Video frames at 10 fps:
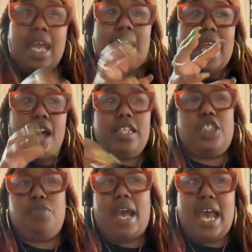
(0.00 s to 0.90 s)
Now
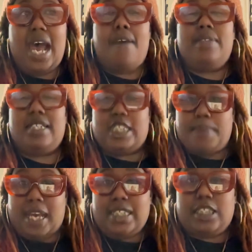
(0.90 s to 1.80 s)
that you have the
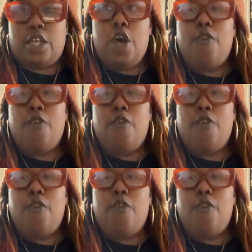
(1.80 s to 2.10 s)
space